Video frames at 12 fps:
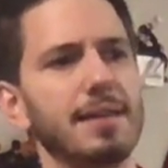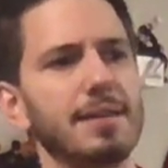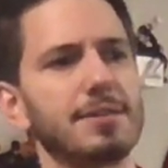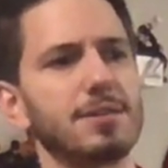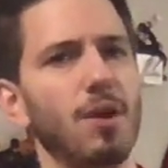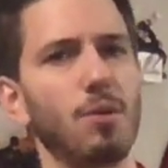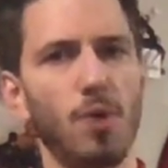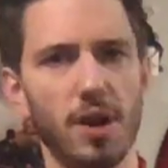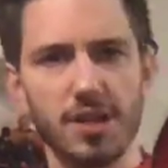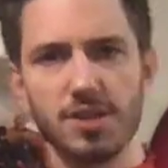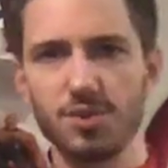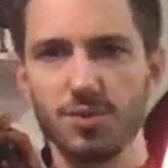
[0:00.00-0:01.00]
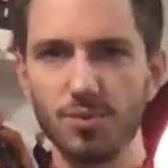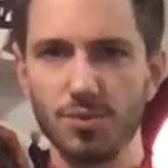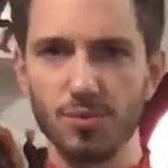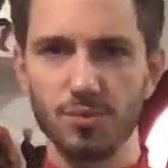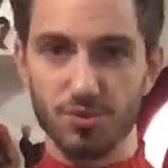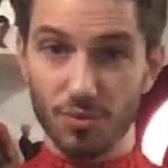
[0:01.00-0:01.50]
so I wanted
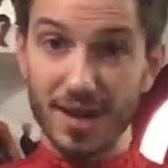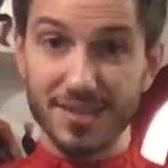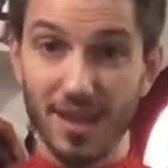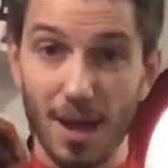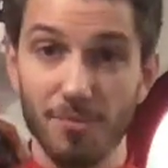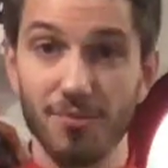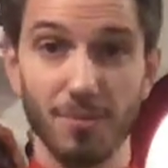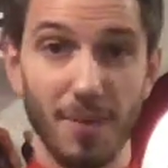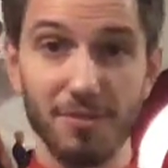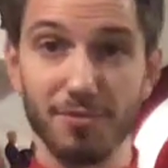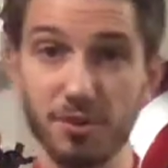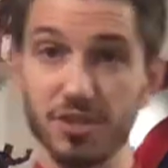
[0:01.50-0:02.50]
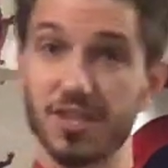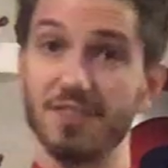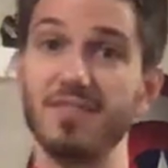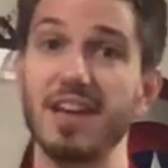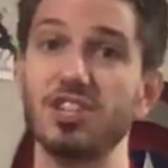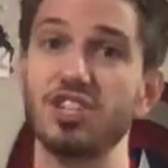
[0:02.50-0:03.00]
to dress up for my first
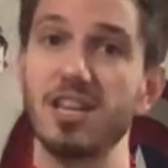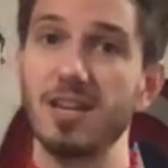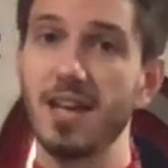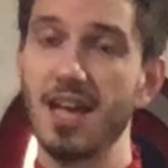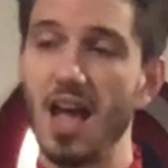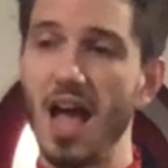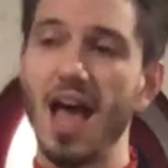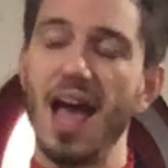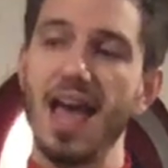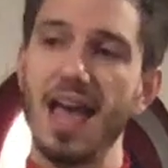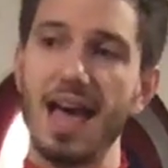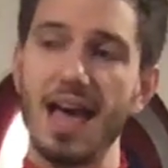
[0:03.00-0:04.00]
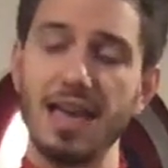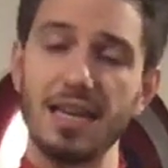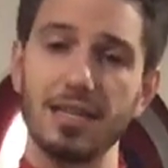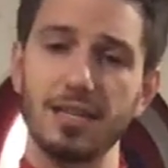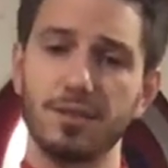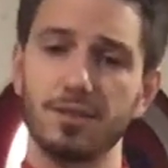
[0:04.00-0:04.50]
convention.
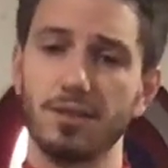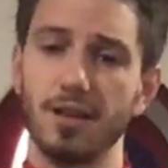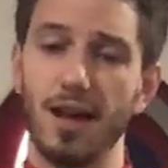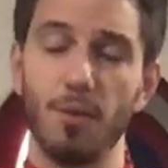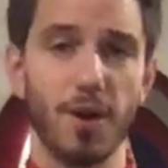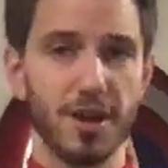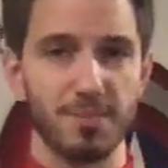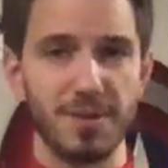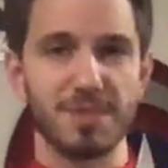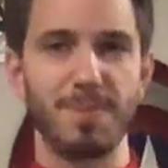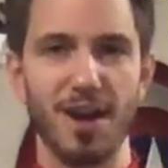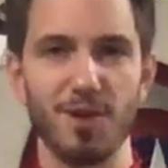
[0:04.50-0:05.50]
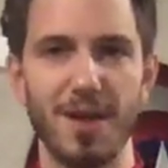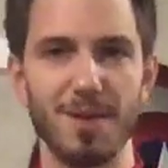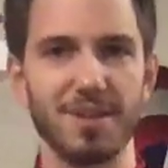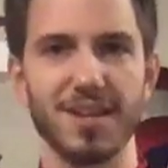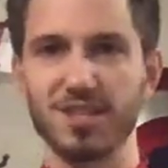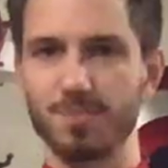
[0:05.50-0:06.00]
And I wanted to be Spider-Man
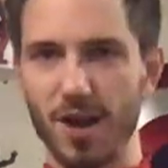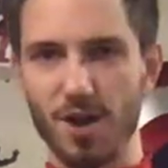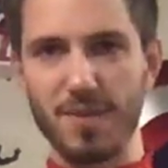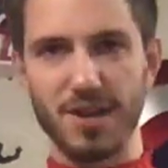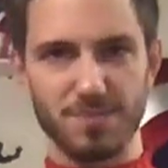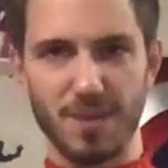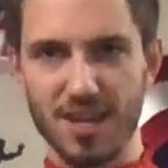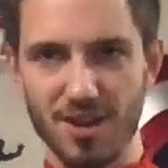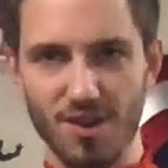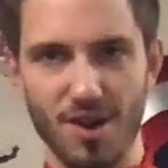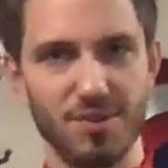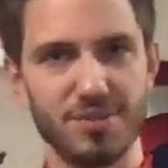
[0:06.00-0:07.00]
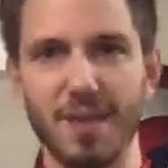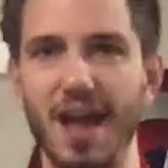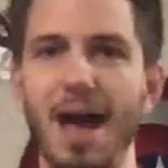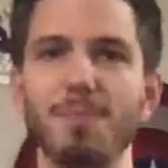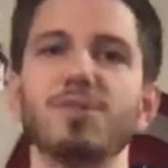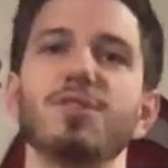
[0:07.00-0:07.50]
because Spider-Man is my hero. He's my
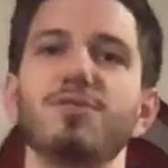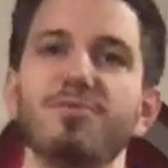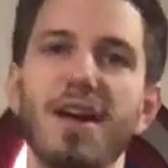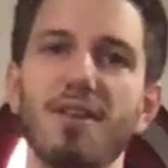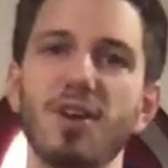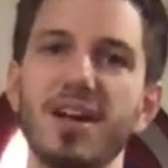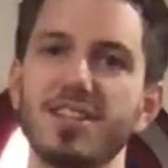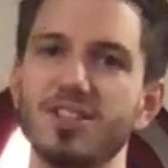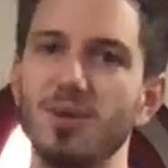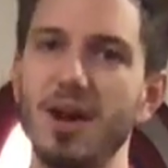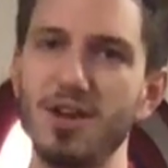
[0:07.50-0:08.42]
absolute favorite. So I